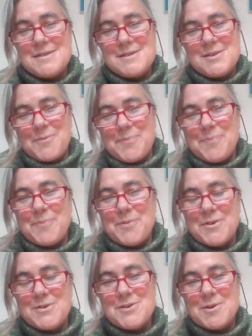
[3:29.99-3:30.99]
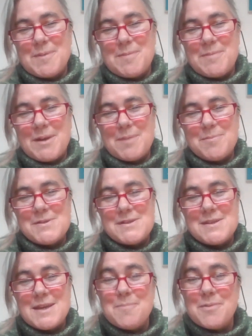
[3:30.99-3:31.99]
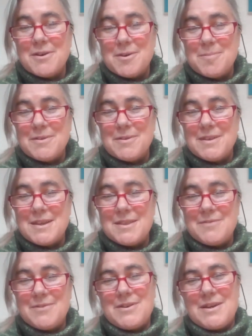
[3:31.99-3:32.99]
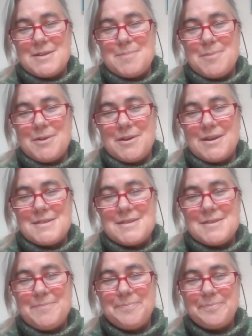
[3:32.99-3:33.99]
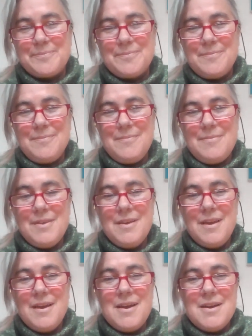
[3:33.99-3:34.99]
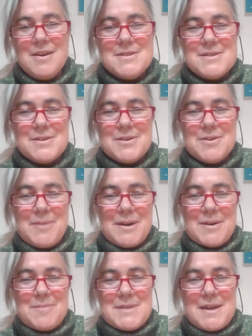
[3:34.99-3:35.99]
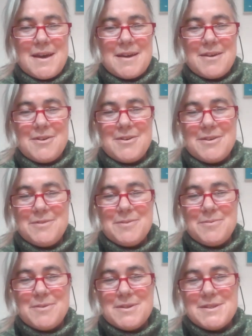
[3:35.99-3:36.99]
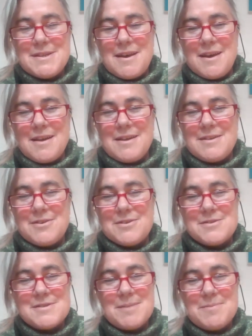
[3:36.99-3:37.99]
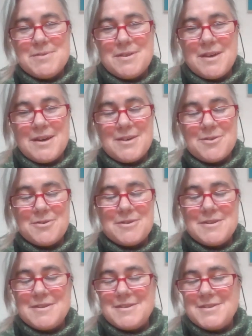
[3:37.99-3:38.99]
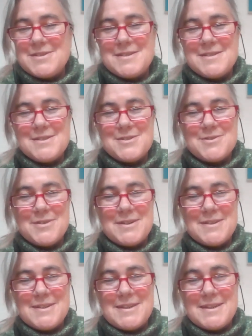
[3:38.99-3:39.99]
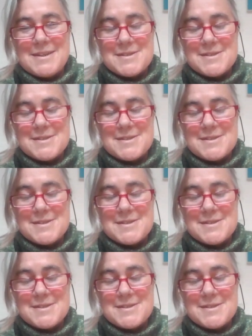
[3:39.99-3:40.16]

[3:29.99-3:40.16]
So I'm going to talk about blackberries today, but I'm going to put that at the very end of the podcast. So you're welcome to hang on if you want, and or skip to that, or just listen straight to the knitting.